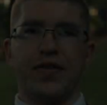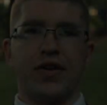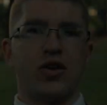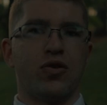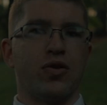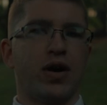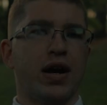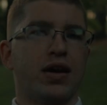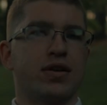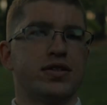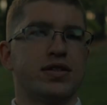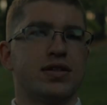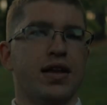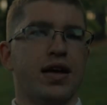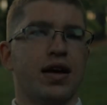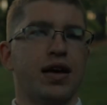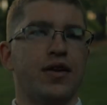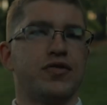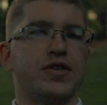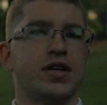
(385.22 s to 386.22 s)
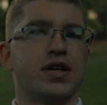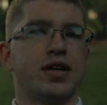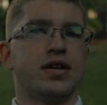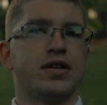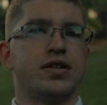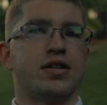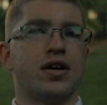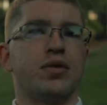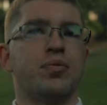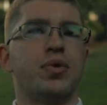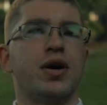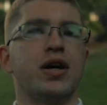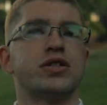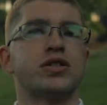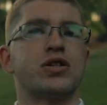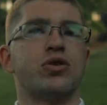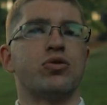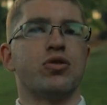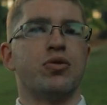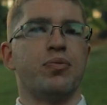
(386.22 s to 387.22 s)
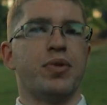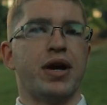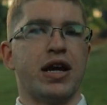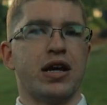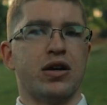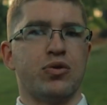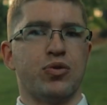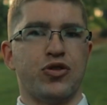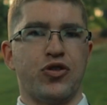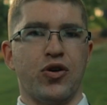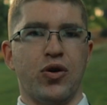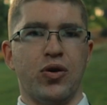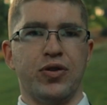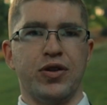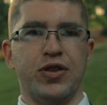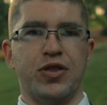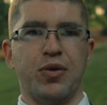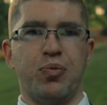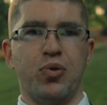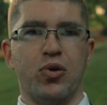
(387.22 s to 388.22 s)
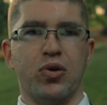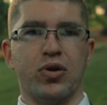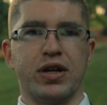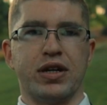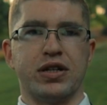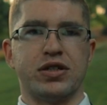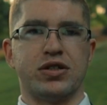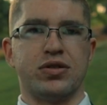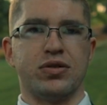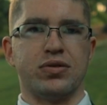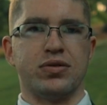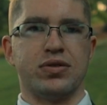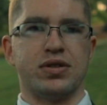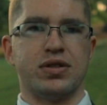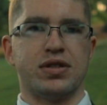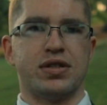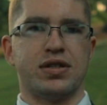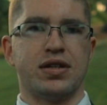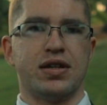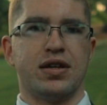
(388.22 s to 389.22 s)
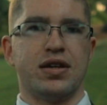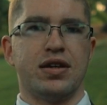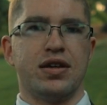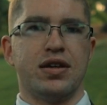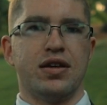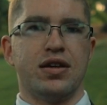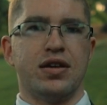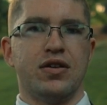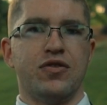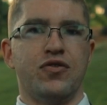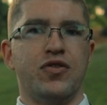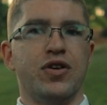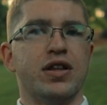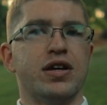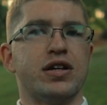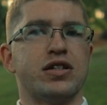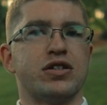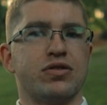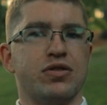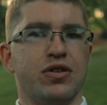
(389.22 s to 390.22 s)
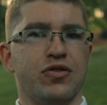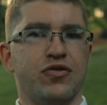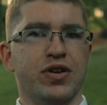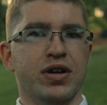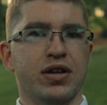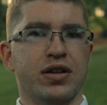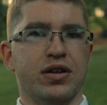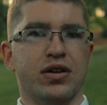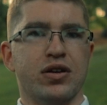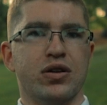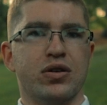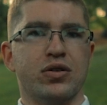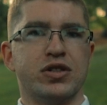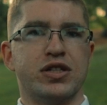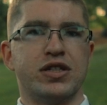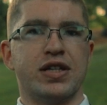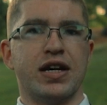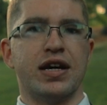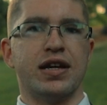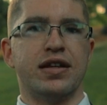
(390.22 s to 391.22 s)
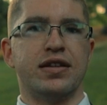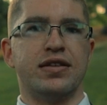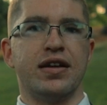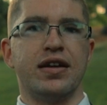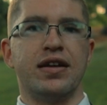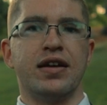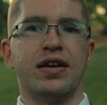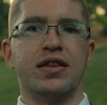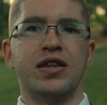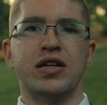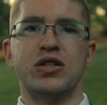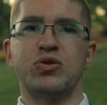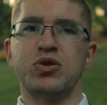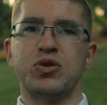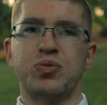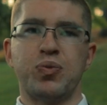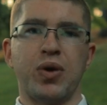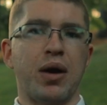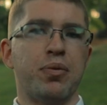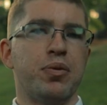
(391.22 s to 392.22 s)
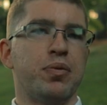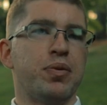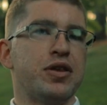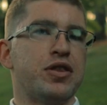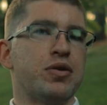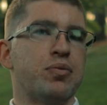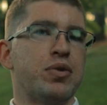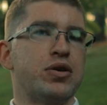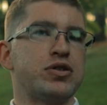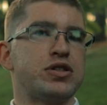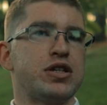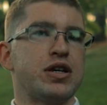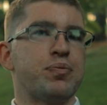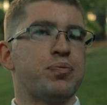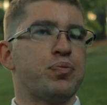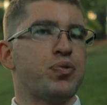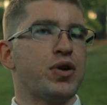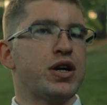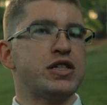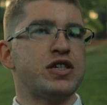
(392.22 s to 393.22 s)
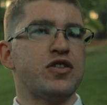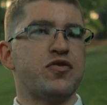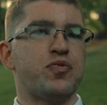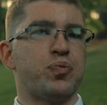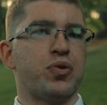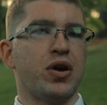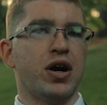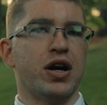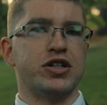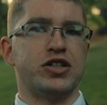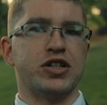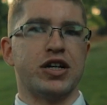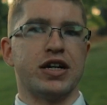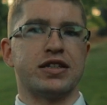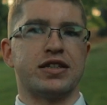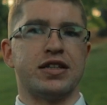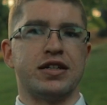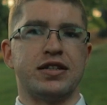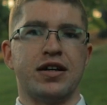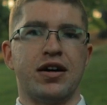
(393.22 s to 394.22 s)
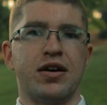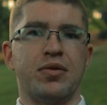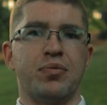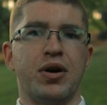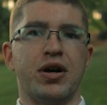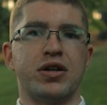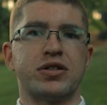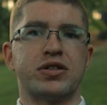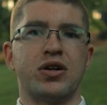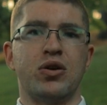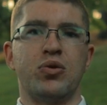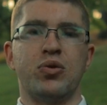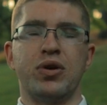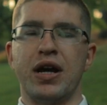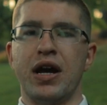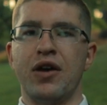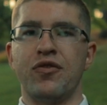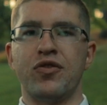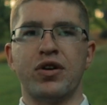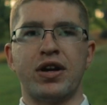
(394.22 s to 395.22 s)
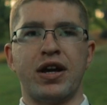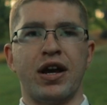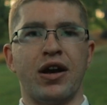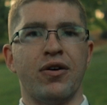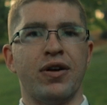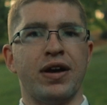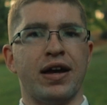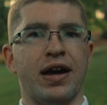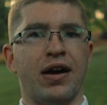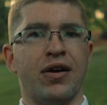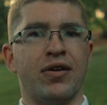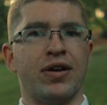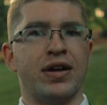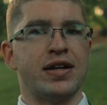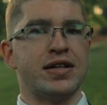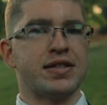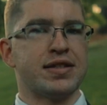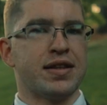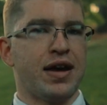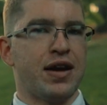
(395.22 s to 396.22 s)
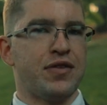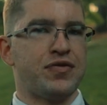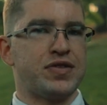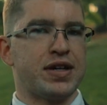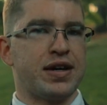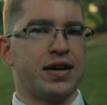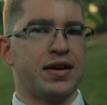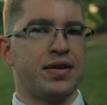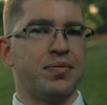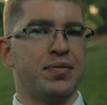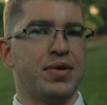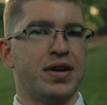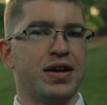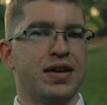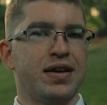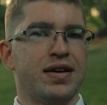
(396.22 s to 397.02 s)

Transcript: and the crowds left, Don Bosco remained with only the boarding students. Felix Revilio said that this was probably the most impressive project that Don Bosco would ever carry out in his lifetime.